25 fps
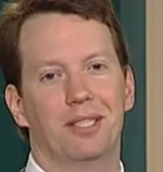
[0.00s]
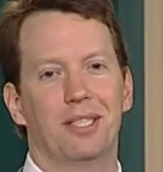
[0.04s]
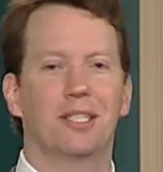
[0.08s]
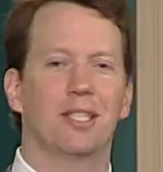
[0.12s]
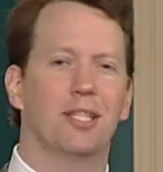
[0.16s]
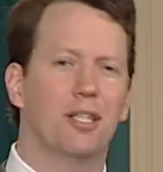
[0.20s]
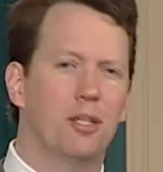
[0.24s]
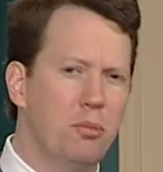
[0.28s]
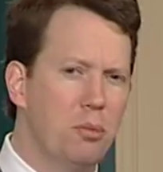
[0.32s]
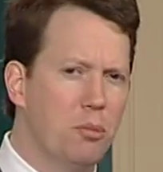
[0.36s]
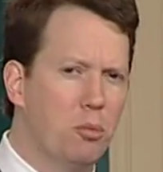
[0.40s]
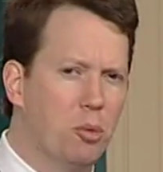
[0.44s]
It's
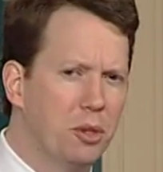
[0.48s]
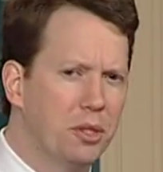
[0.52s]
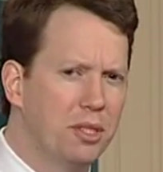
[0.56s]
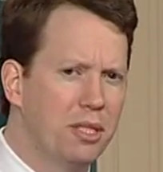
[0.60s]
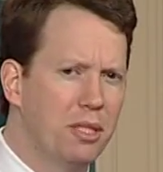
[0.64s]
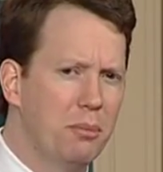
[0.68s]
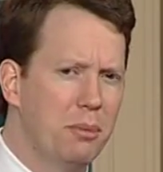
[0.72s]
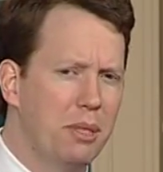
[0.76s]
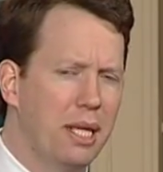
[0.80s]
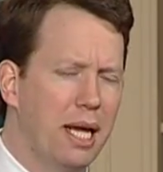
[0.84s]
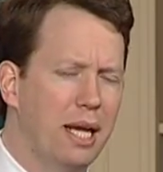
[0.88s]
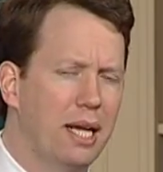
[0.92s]
a little bit more
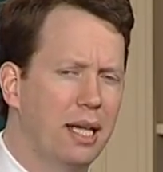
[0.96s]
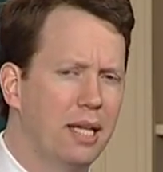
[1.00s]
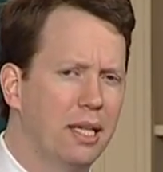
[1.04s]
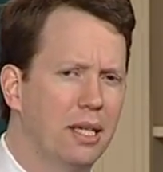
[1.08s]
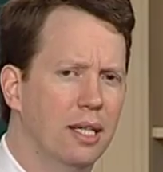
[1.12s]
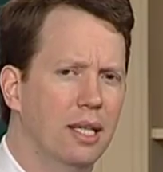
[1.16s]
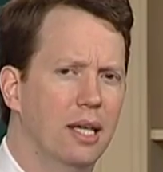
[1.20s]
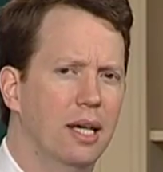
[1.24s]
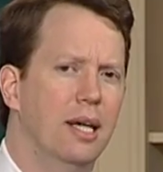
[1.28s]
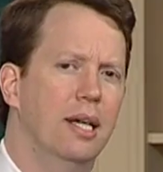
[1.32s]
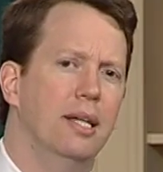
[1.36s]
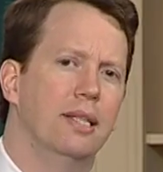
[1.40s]

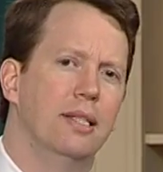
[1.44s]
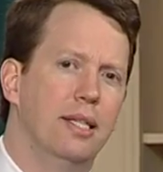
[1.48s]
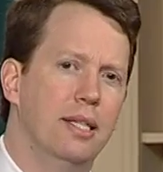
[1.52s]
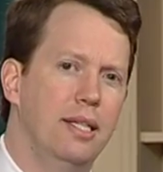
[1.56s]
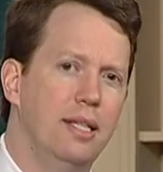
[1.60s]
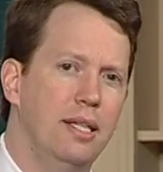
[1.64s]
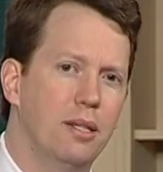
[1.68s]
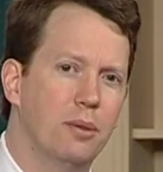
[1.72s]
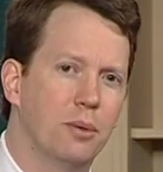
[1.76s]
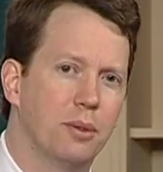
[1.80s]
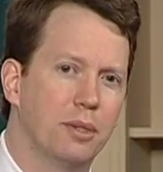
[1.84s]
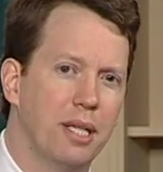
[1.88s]
intimidating than
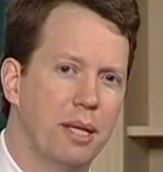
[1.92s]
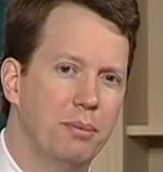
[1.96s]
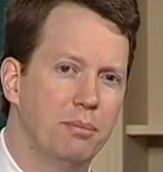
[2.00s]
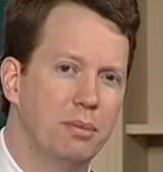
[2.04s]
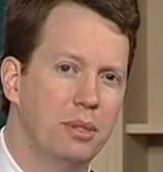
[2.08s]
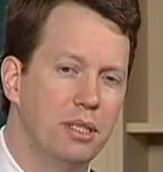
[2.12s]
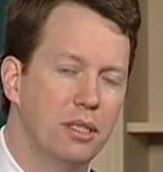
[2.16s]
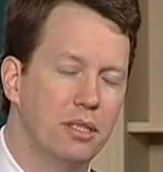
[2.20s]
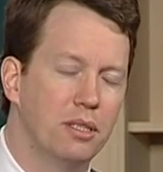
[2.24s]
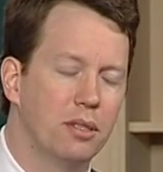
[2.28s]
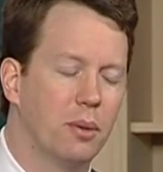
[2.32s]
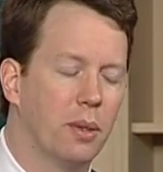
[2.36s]
E equals
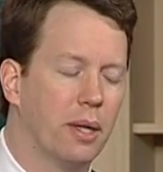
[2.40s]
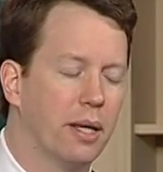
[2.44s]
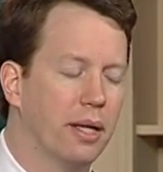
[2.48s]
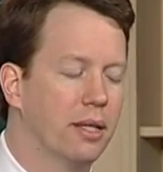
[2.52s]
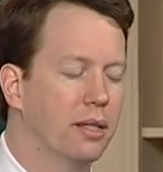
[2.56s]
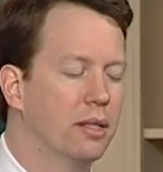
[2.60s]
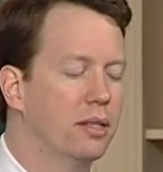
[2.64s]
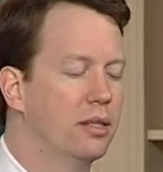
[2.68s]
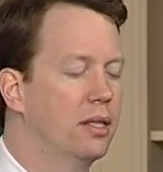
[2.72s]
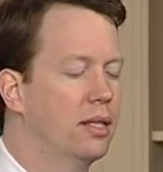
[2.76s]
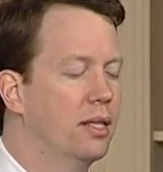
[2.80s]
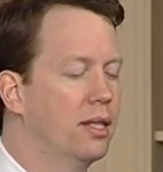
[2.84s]
mc
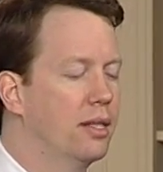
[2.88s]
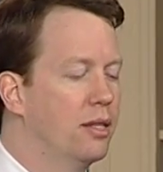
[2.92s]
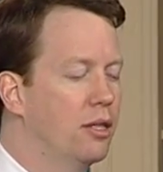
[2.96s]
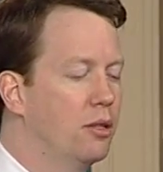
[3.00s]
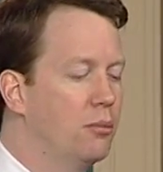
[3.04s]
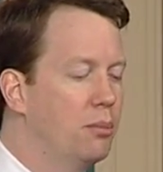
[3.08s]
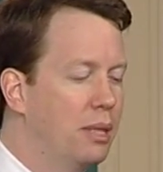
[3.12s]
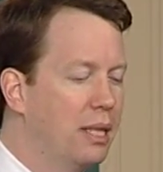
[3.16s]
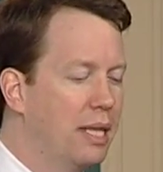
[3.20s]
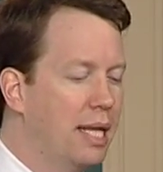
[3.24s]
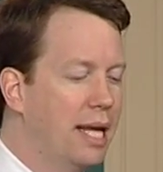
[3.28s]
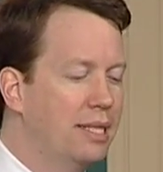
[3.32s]
squared, a little
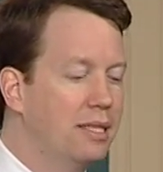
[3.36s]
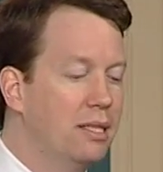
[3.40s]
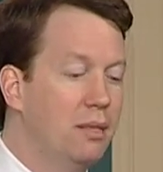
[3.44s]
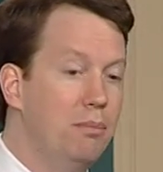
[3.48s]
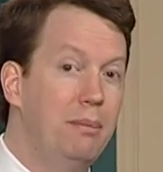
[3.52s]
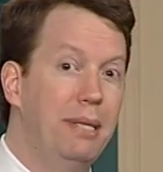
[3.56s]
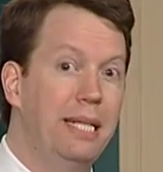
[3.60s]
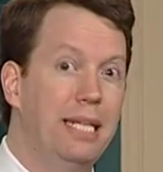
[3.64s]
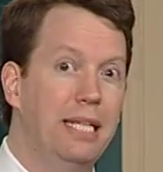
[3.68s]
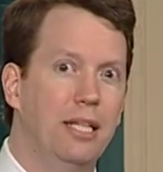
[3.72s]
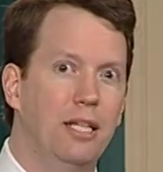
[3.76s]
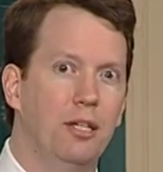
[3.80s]
bit less
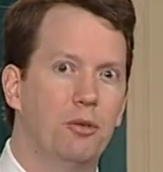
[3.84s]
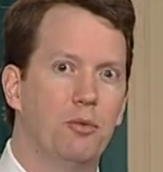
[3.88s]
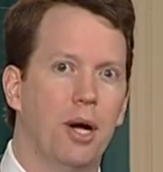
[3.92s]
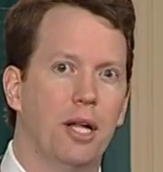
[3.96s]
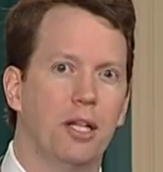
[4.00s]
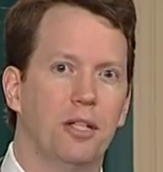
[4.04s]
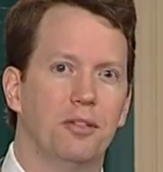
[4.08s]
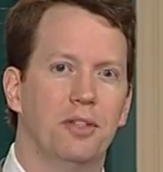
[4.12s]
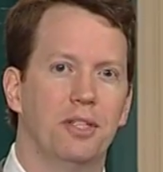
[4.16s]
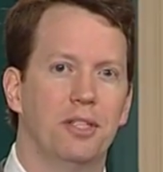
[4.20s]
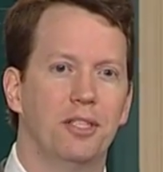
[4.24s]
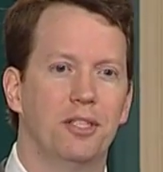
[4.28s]
immediately
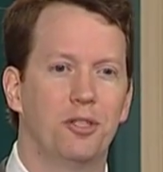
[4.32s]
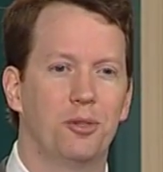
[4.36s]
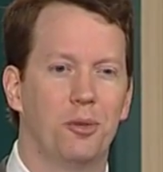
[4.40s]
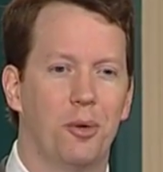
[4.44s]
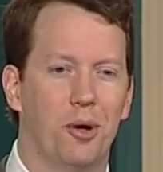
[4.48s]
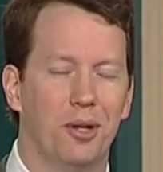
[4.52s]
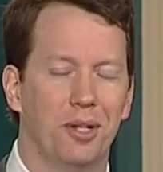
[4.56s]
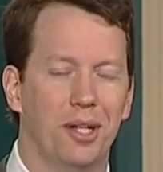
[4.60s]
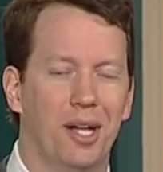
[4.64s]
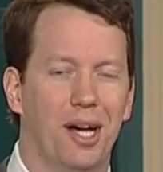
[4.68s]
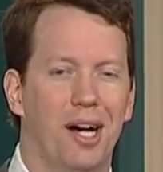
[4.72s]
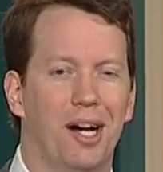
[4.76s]
relevant to
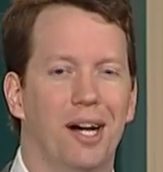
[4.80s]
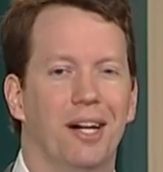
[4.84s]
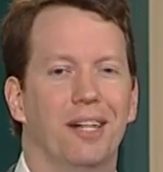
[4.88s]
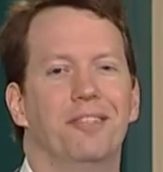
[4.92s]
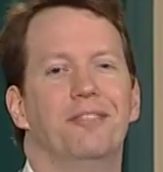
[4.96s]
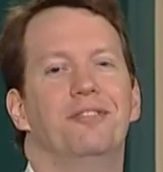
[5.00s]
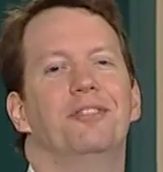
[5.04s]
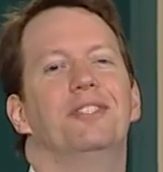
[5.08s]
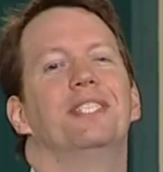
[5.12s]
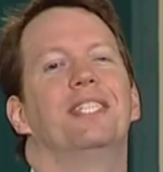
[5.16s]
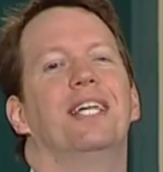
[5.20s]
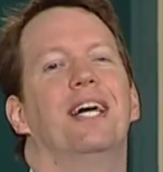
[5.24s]
our
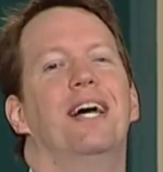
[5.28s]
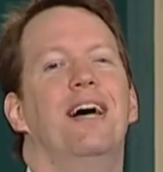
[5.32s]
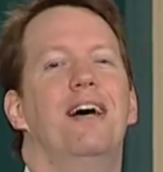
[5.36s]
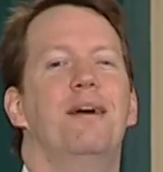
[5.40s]
lives,